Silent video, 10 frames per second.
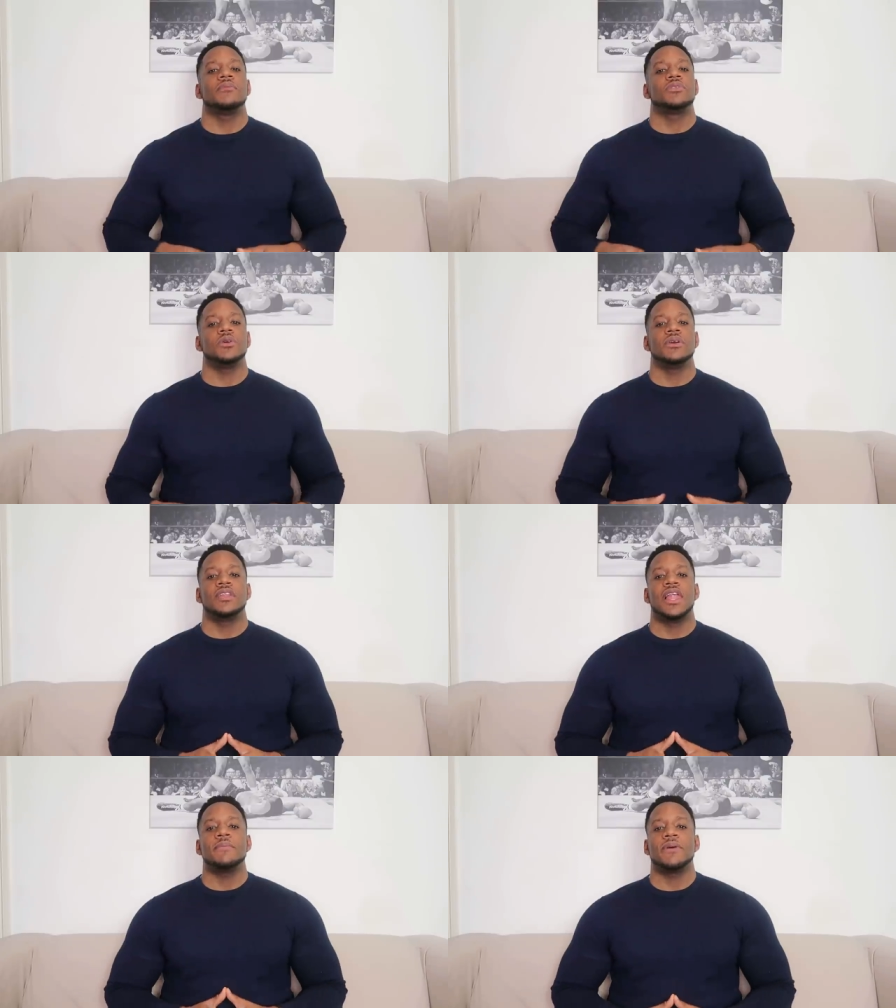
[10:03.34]
up. Do hit
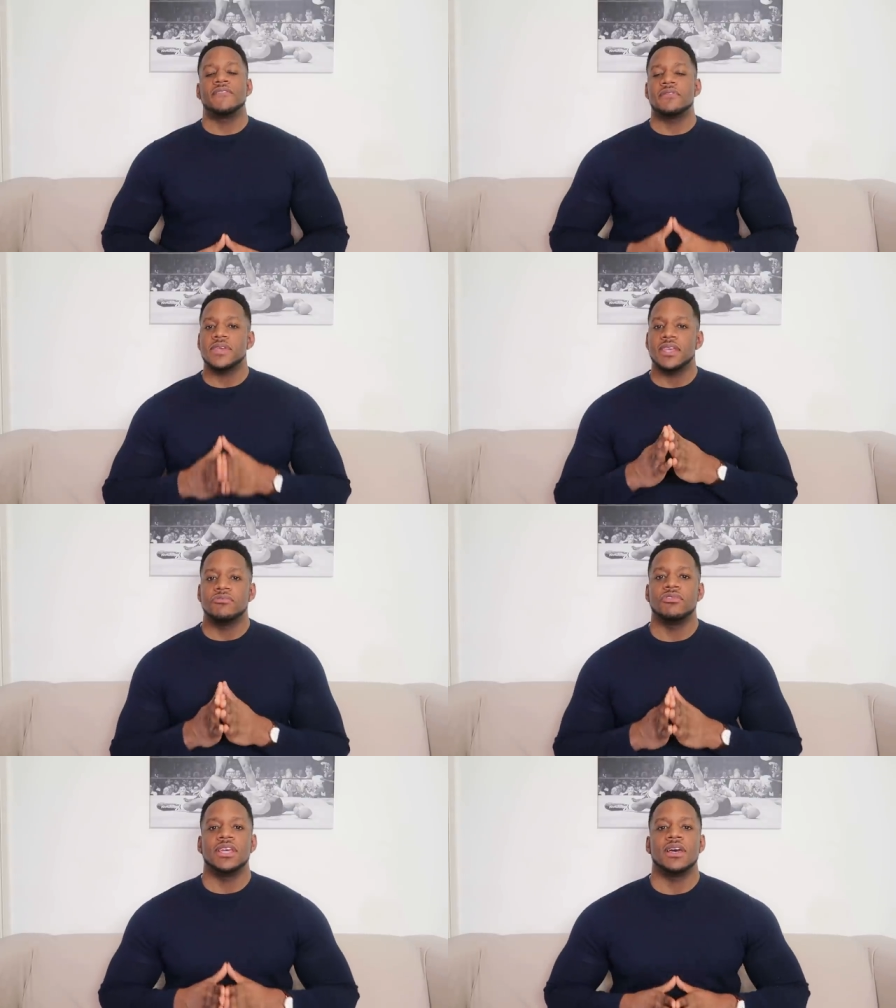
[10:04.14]
the like button for me, it
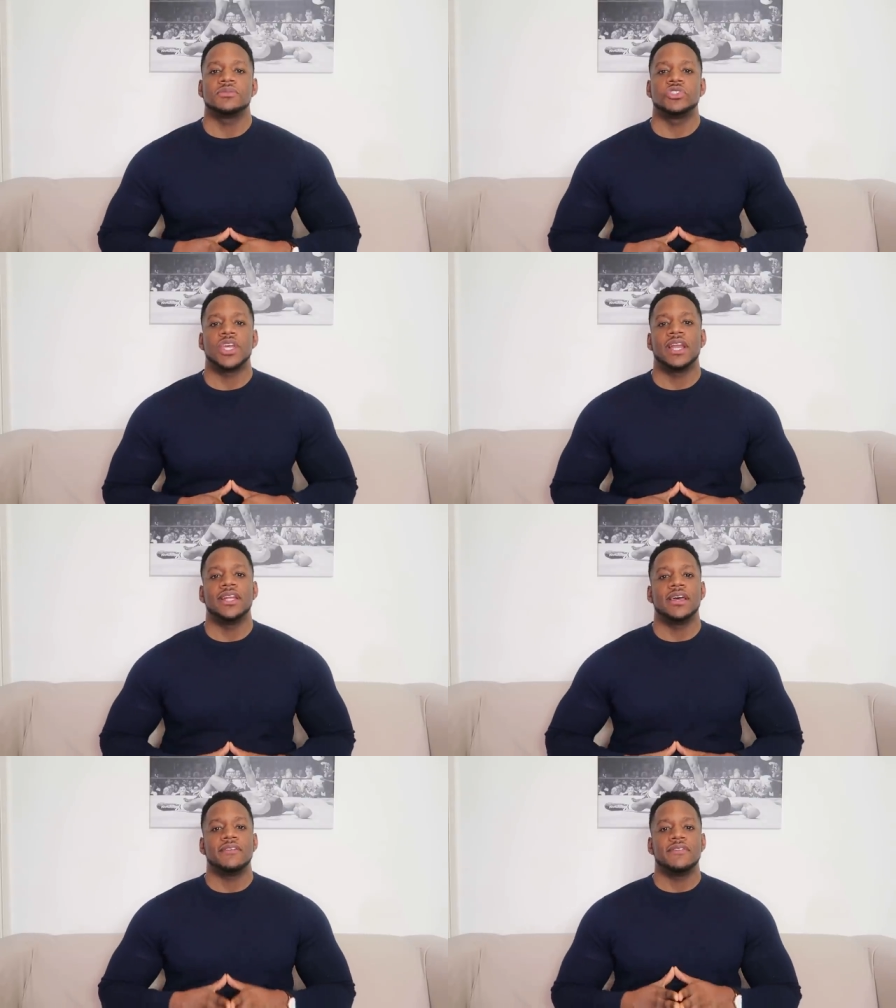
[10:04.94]
really helps the
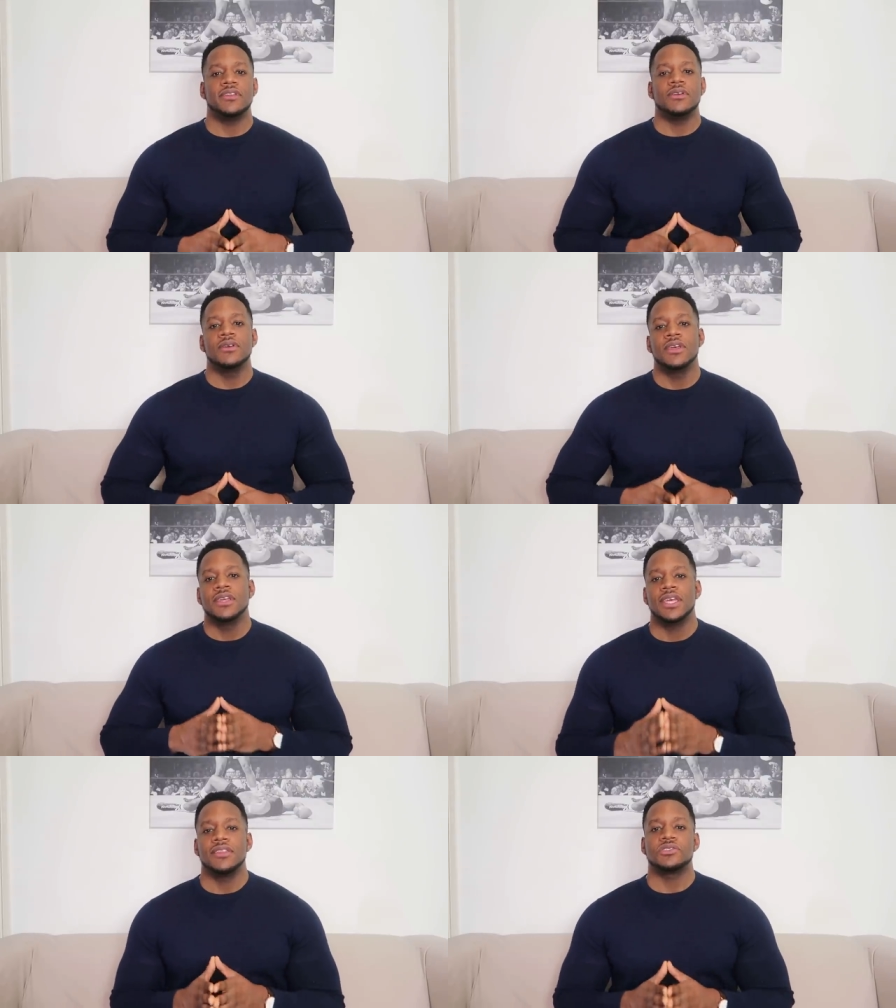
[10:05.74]
channel out. And if you're new,
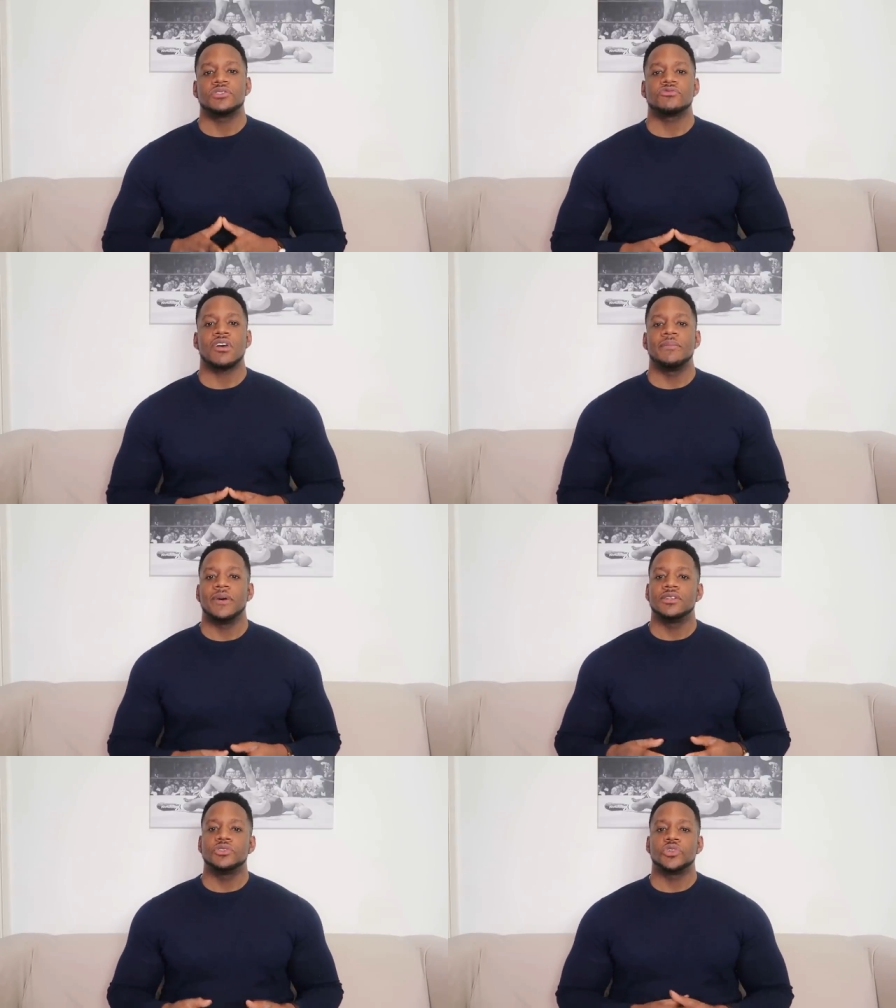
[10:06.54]
hit the subscribe
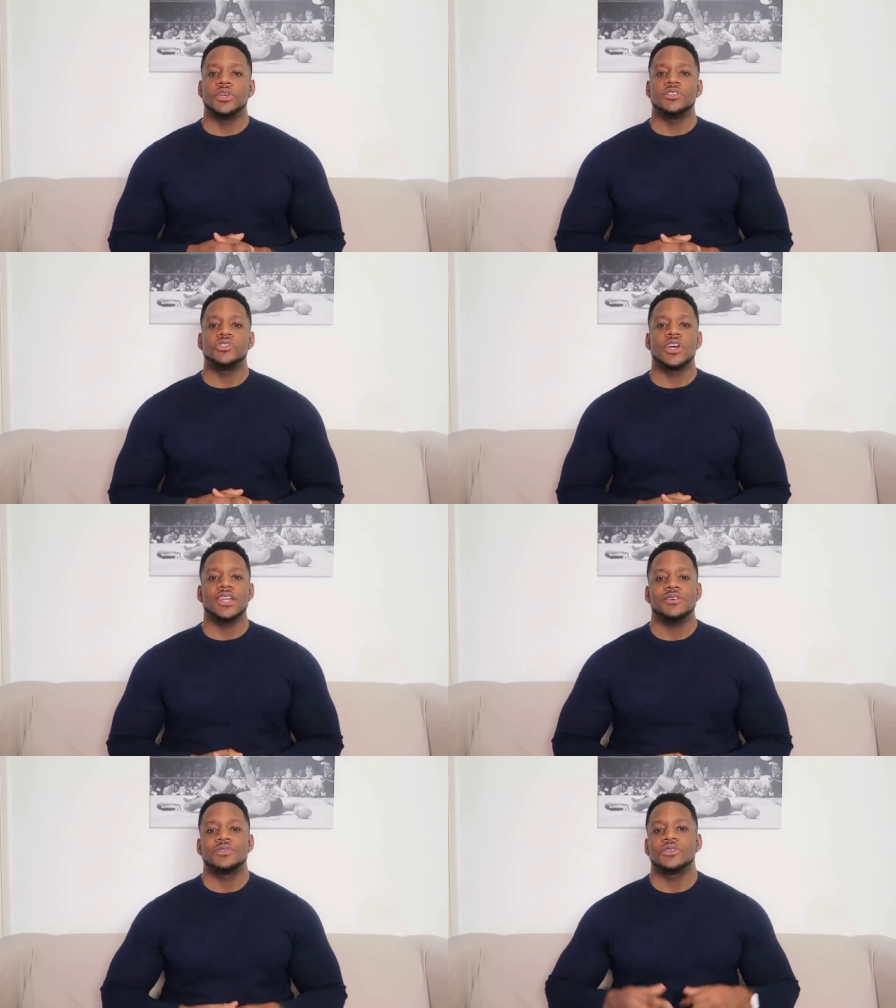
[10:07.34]
button, join the
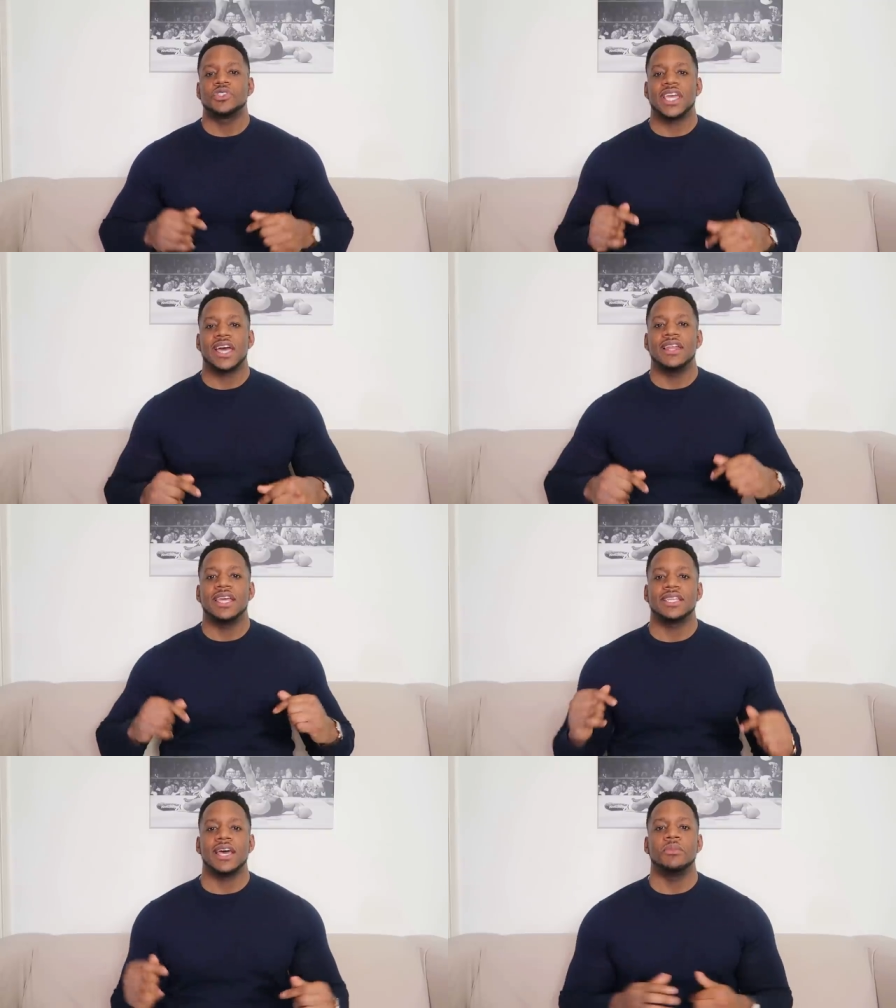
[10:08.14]
journey. Also, check out
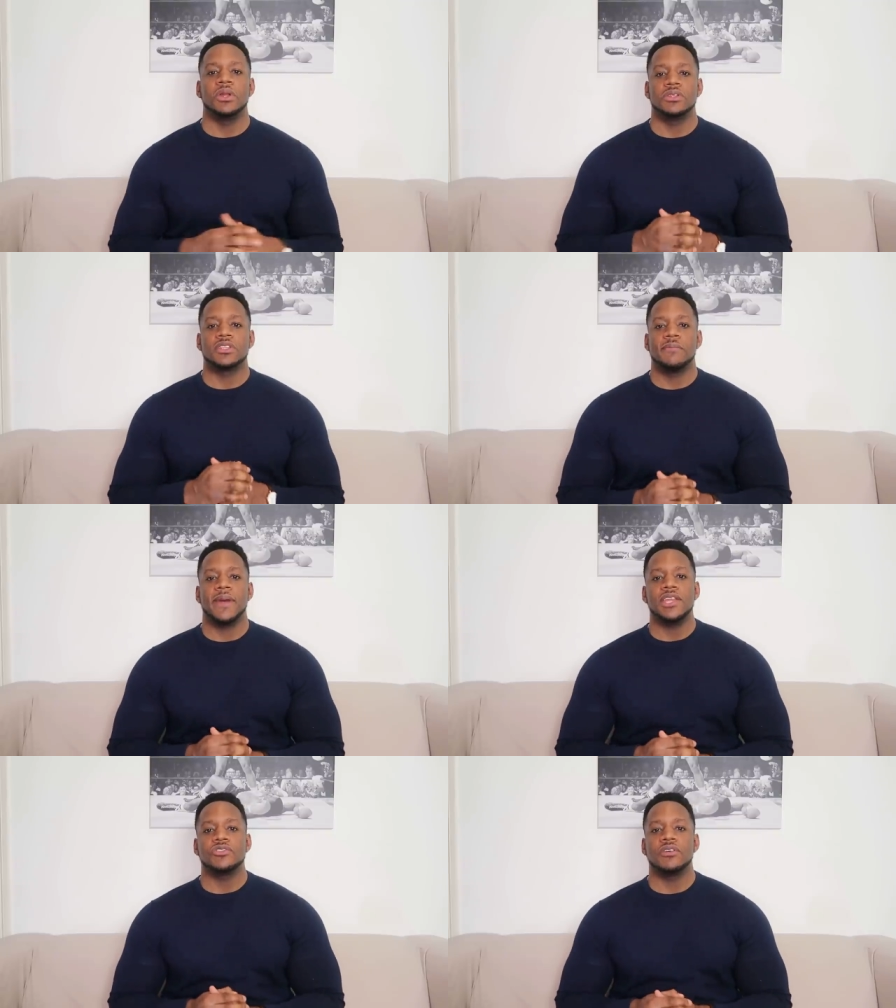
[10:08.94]
link down below to the
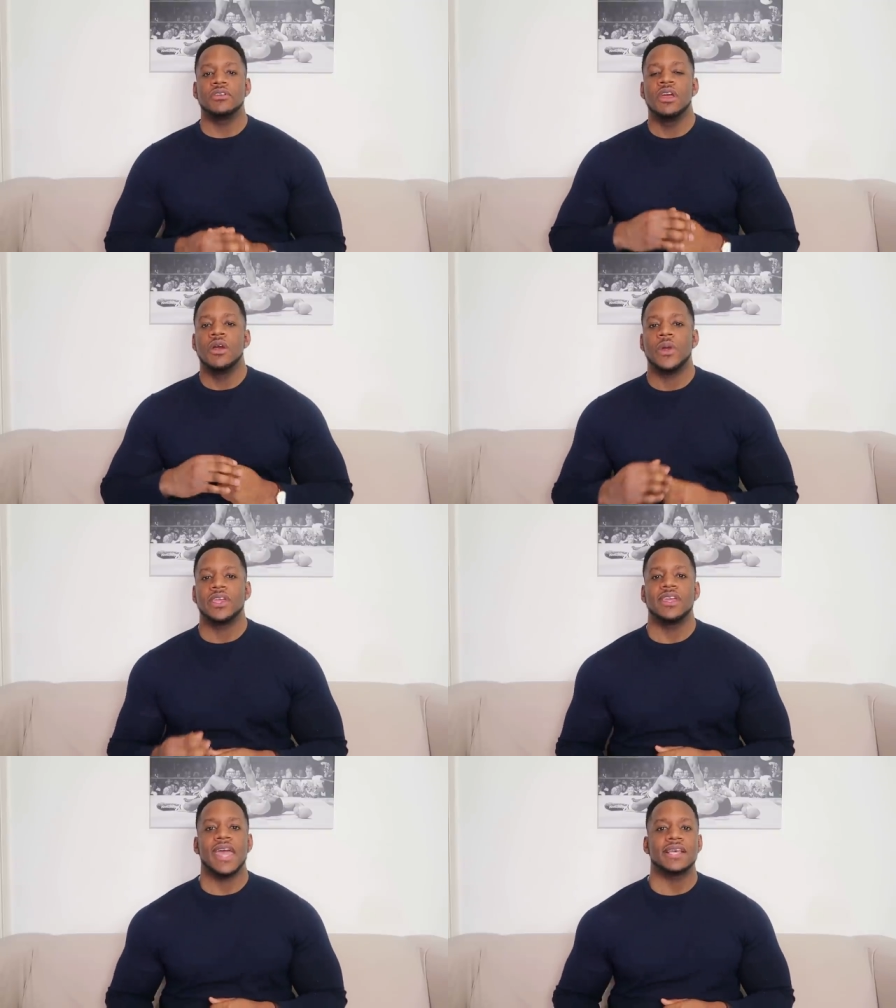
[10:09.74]
Patreon, where
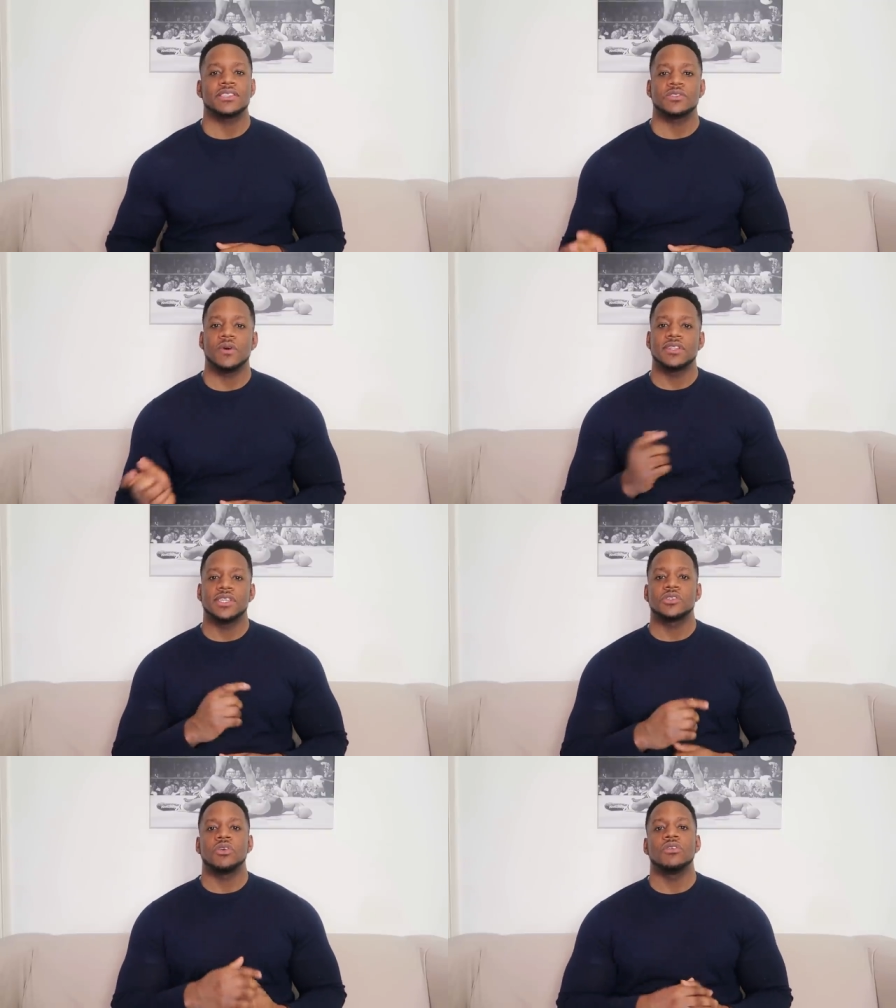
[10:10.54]
you can get access to our
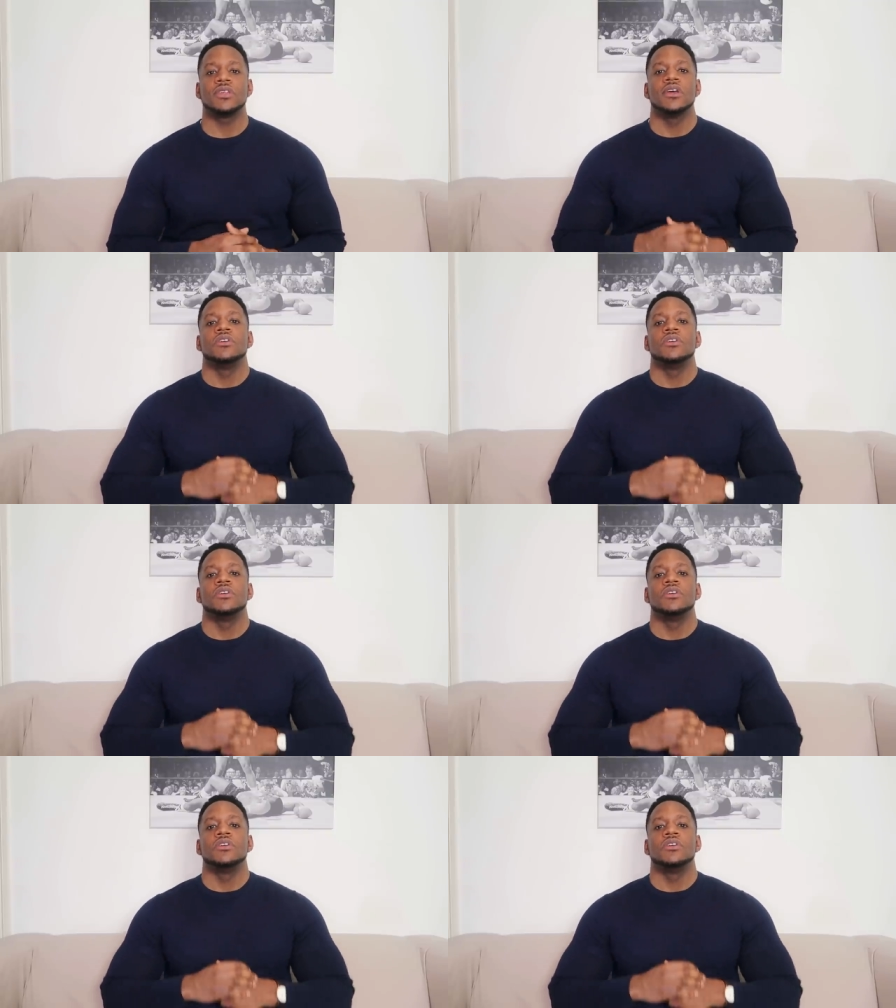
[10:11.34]
Discord,